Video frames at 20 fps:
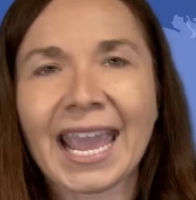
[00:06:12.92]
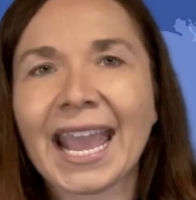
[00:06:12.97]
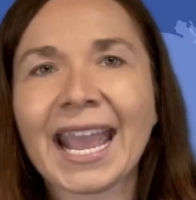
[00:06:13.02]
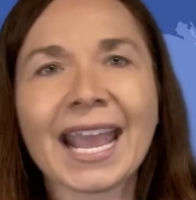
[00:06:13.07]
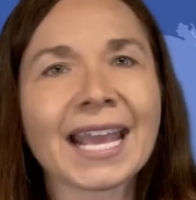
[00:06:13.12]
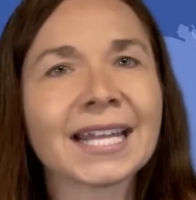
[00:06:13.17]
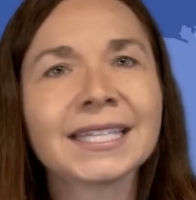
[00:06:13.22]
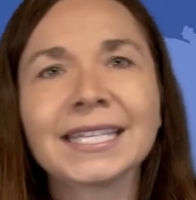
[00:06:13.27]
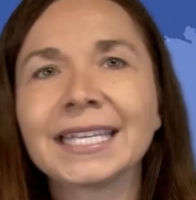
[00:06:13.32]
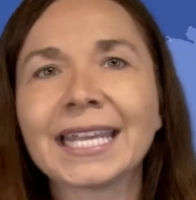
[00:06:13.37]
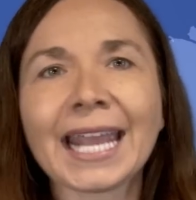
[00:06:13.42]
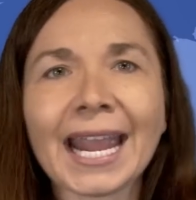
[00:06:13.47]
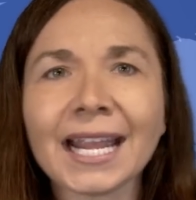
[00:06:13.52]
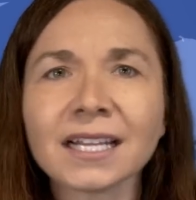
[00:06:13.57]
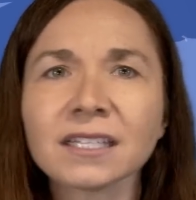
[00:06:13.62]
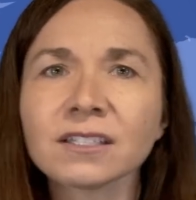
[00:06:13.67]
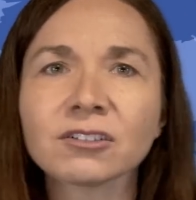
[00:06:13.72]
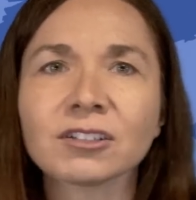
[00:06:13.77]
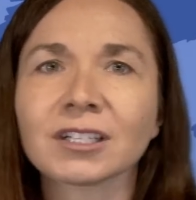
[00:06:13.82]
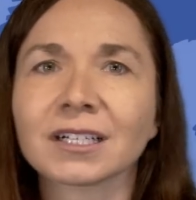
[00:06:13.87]
And the
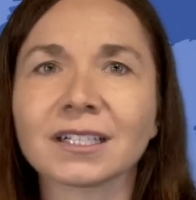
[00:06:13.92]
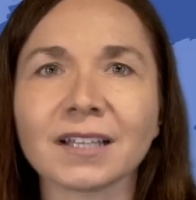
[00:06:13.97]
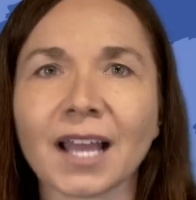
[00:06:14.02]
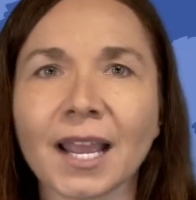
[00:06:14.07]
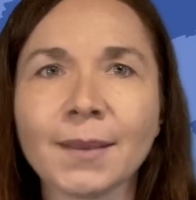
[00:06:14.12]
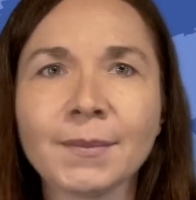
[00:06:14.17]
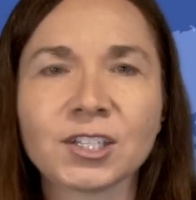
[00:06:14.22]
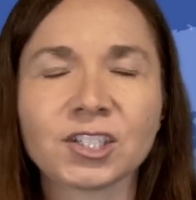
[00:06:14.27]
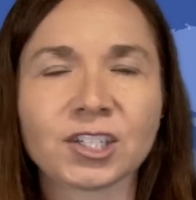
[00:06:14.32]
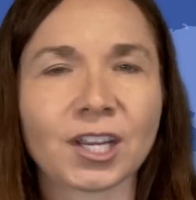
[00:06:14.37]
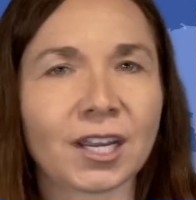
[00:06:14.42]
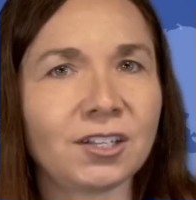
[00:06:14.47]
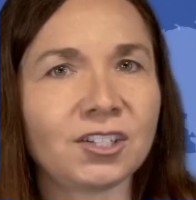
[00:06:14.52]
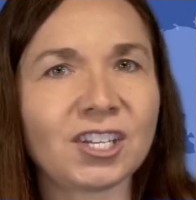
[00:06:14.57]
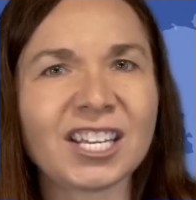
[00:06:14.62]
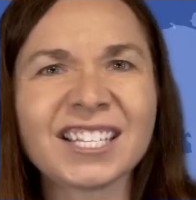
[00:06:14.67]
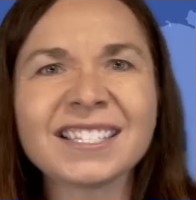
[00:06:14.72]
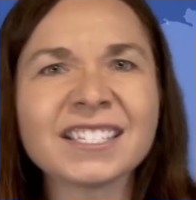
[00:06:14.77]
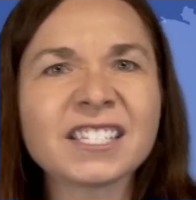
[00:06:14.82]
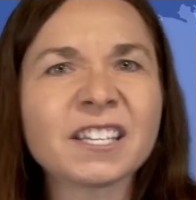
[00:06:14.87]
answer to climate change
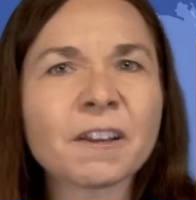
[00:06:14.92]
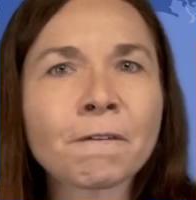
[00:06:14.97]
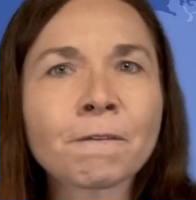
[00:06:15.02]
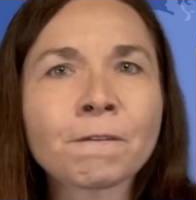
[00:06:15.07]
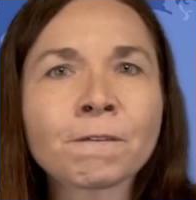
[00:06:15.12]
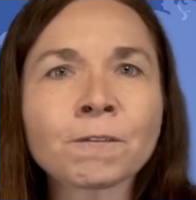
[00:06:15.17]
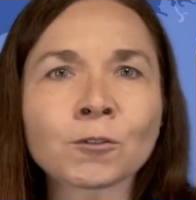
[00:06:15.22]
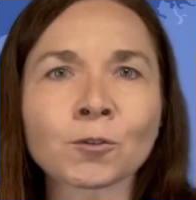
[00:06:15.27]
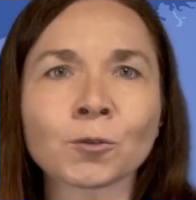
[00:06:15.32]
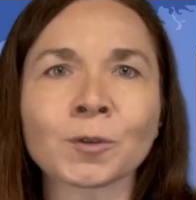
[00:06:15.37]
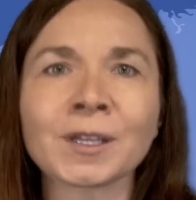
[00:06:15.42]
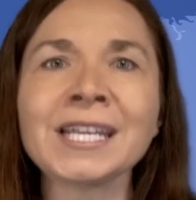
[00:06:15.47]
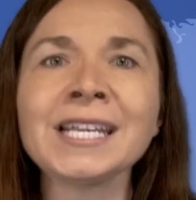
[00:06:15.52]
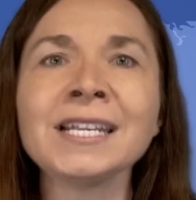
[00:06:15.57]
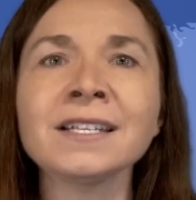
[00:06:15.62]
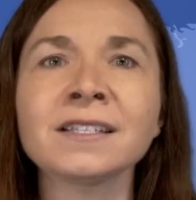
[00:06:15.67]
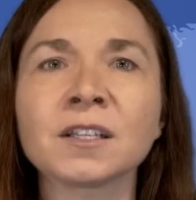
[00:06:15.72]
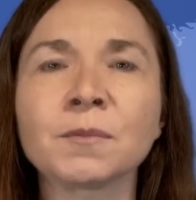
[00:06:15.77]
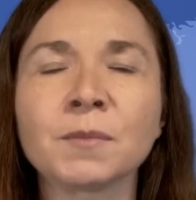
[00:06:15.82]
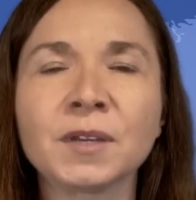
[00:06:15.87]
isn't to
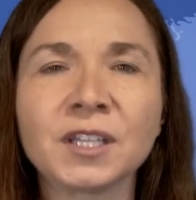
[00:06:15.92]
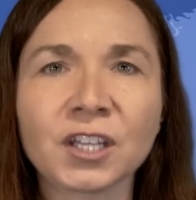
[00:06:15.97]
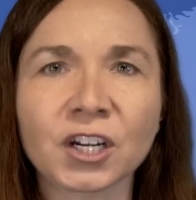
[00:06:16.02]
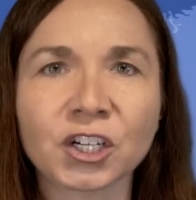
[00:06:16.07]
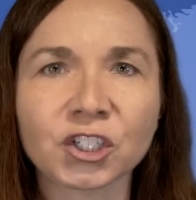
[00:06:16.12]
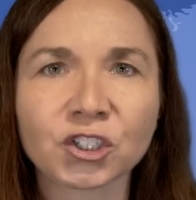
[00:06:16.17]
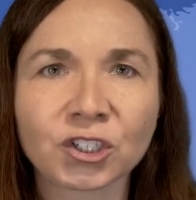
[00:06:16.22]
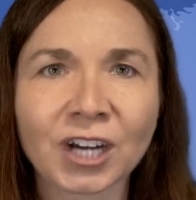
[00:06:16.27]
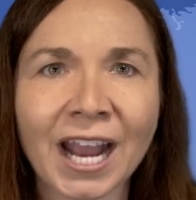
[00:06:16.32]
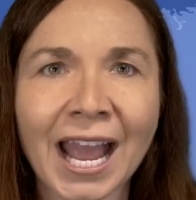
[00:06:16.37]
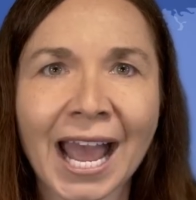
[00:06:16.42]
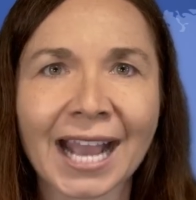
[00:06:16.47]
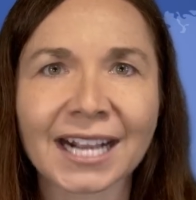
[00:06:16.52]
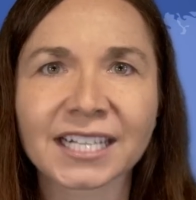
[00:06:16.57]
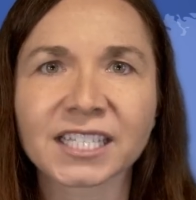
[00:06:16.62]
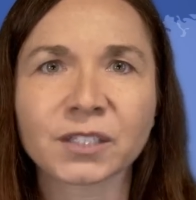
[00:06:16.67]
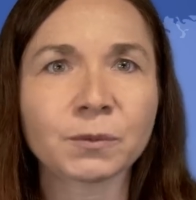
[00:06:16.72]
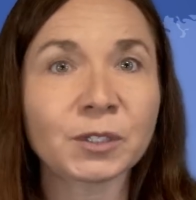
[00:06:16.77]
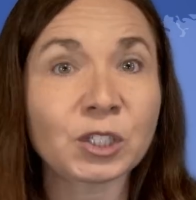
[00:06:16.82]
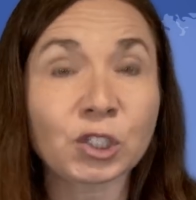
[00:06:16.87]
freeze them in their
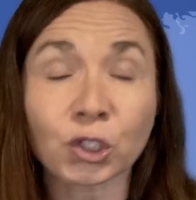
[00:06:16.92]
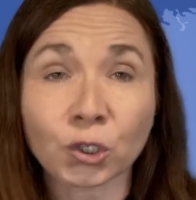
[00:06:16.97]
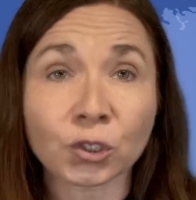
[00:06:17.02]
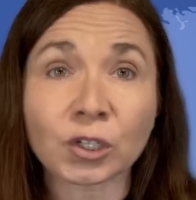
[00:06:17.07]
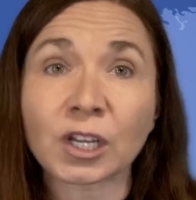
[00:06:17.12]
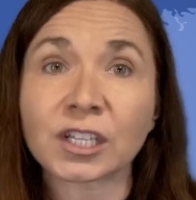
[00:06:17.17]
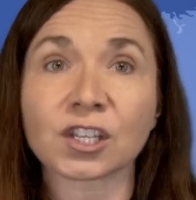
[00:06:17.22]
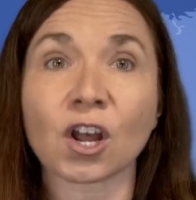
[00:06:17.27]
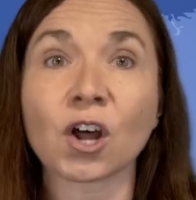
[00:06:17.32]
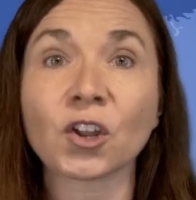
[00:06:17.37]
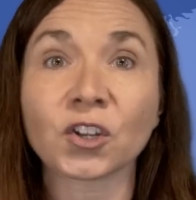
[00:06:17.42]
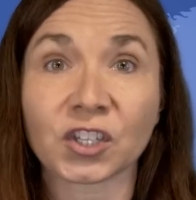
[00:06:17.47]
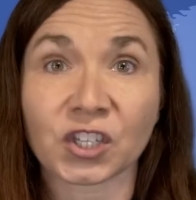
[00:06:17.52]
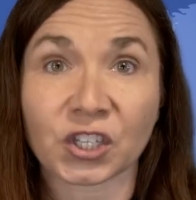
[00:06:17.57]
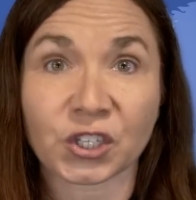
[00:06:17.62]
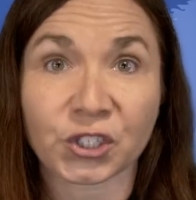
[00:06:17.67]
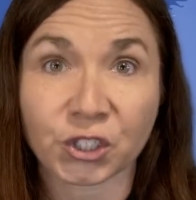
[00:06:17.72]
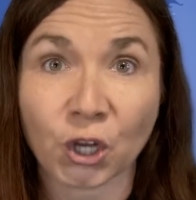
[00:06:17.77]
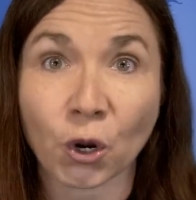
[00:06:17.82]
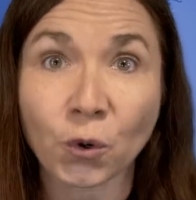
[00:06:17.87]
tracks and return us all to the
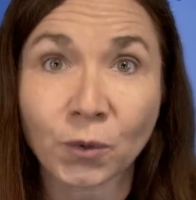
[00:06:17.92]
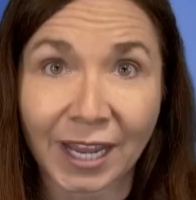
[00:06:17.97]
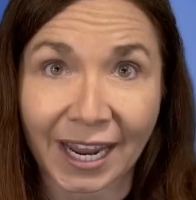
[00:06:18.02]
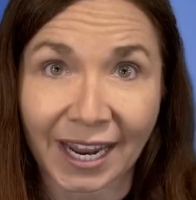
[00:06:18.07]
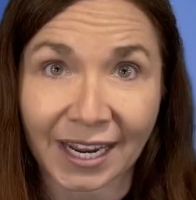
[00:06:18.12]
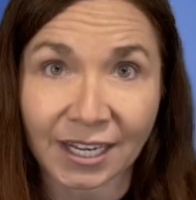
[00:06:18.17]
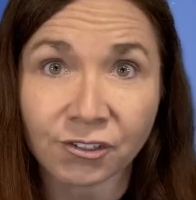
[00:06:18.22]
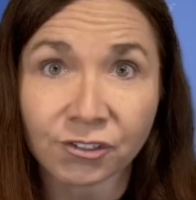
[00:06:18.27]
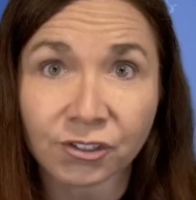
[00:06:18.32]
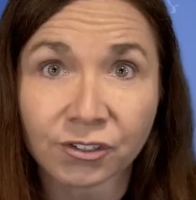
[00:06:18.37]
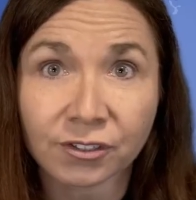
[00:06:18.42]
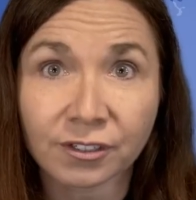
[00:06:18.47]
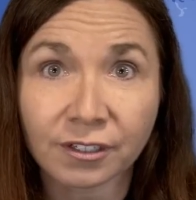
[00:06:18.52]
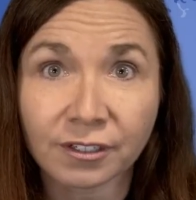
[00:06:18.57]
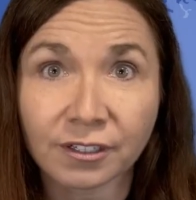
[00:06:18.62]
Stone Age.